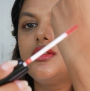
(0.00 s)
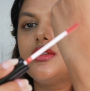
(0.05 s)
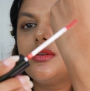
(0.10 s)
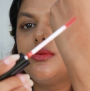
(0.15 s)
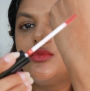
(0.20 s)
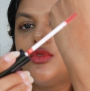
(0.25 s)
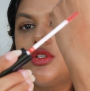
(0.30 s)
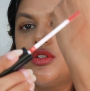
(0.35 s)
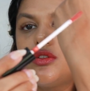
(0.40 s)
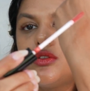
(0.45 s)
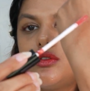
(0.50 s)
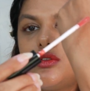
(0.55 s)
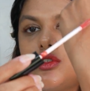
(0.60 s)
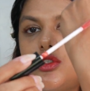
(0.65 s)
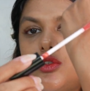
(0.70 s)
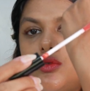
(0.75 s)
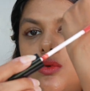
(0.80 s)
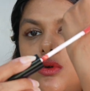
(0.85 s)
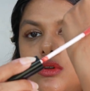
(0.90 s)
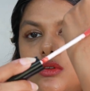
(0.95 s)
So I'm just gonna
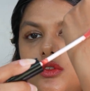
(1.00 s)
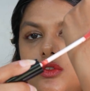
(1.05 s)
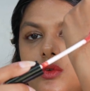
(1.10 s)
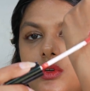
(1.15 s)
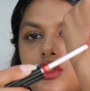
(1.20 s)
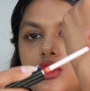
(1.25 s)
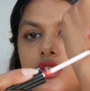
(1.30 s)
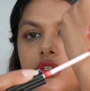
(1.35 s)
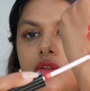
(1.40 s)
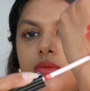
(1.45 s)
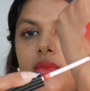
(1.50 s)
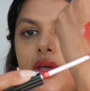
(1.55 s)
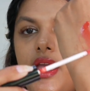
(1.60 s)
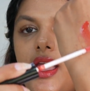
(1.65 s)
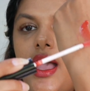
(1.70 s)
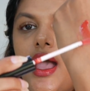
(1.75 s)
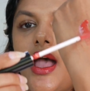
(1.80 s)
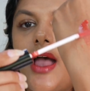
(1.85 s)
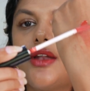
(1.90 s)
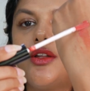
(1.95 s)
swatch it on my
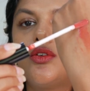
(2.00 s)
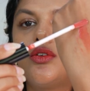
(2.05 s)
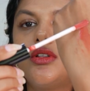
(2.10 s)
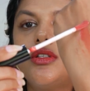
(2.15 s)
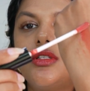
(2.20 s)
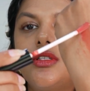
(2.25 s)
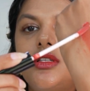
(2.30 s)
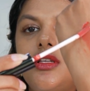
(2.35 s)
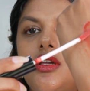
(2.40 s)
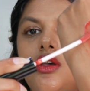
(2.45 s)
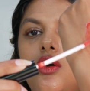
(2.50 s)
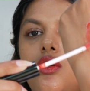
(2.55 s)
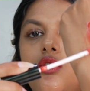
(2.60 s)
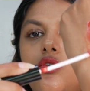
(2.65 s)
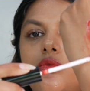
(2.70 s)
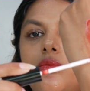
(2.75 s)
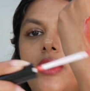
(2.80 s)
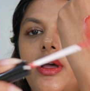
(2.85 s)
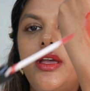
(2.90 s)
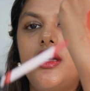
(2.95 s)
hand. You can see,
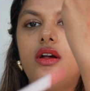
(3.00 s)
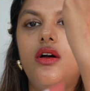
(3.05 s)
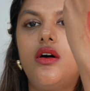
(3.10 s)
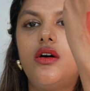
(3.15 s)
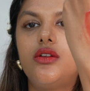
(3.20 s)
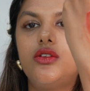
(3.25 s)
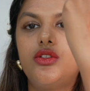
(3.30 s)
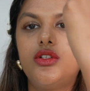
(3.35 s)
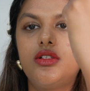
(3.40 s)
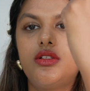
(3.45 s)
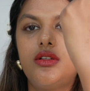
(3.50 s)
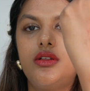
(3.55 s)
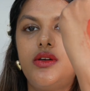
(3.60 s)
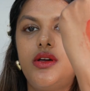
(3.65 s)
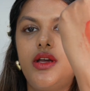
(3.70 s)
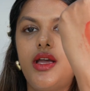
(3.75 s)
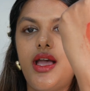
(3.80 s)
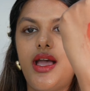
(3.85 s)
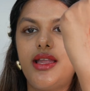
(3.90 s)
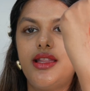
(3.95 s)
oh my god, just
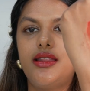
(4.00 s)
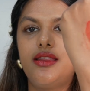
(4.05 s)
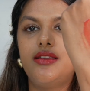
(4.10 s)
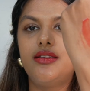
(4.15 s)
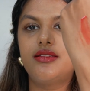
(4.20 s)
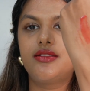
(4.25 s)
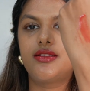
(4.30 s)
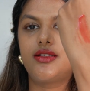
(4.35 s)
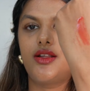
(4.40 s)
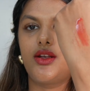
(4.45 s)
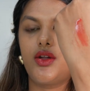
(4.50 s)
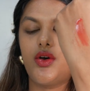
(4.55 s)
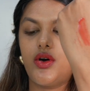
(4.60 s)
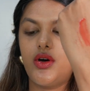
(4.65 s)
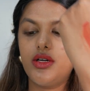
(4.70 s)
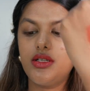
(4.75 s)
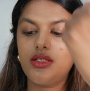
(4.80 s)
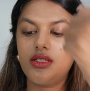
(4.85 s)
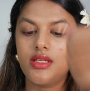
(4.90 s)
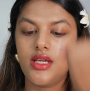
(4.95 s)
look at this
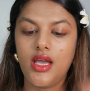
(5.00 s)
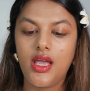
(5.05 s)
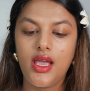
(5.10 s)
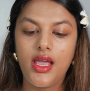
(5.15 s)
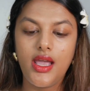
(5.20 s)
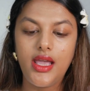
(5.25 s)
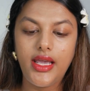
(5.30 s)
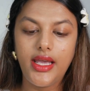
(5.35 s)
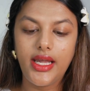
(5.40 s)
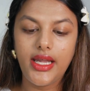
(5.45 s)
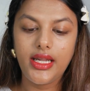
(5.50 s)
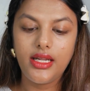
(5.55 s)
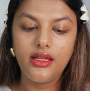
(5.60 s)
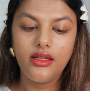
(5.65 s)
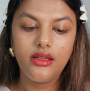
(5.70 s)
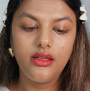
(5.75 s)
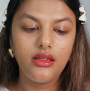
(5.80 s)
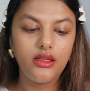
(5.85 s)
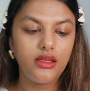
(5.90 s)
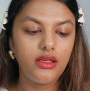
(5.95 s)
gloss.
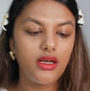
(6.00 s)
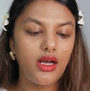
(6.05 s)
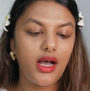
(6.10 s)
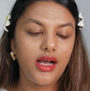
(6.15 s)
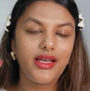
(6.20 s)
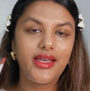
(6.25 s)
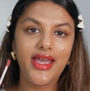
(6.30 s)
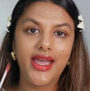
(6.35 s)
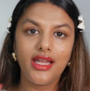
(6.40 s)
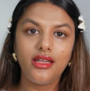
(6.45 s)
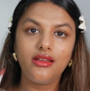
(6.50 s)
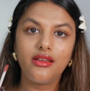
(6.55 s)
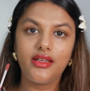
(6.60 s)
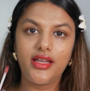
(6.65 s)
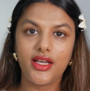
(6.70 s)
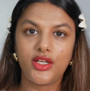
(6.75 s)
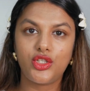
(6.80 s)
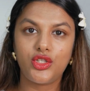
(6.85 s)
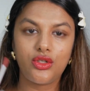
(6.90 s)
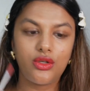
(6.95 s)
Again, the
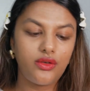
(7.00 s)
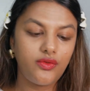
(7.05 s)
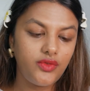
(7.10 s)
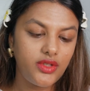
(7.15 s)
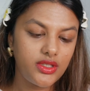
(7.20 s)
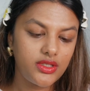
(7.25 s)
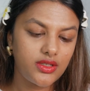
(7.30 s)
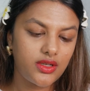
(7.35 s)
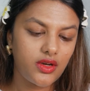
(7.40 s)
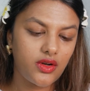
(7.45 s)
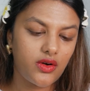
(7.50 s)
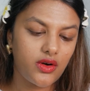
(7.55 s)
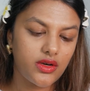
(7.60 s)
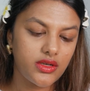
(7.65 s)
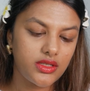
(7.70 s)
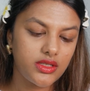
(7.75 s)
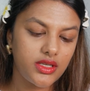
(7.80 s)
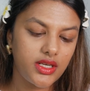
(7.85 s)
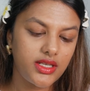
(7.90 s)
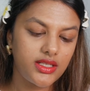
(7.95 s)
texture of this
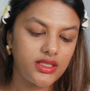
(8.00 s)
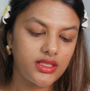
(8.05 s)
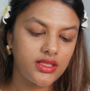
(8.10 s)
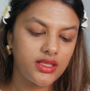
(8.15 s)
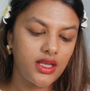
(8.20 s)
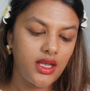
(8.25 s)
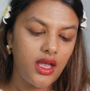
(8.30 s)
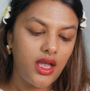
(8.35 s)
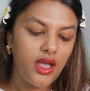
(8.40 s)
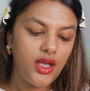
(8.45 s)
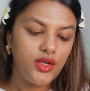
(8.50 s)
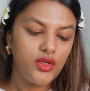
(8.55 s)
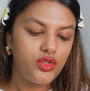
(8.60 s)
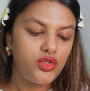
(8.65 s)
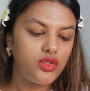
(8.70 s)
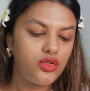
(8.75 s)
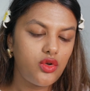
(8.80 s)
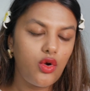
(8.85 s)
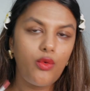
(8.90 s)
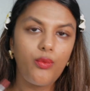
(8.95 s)
gloss, it's
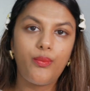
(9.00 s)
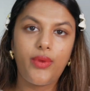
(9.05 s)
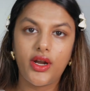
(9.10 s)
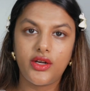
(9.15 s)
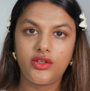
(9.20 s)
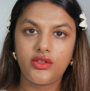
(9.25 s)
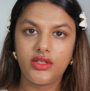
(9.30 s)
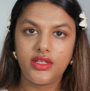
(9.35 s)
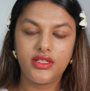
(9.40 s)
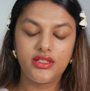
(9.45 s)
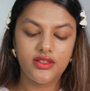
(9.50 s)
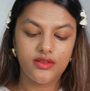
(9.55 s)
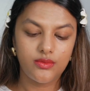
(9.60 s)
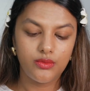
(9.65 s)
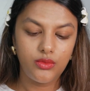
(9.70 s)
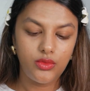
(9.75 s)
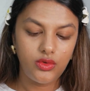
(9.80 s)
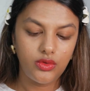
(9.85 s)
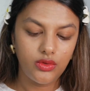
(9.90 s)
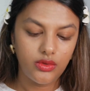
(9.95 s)
so buttery
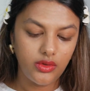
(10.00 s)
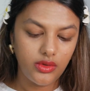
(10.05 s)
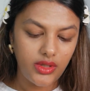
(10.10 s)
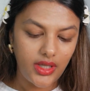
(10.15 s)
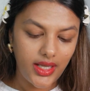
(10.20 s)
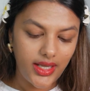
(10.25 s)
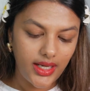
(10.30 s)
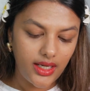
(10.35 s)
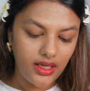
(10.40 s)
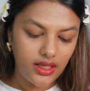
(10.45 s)
smooth.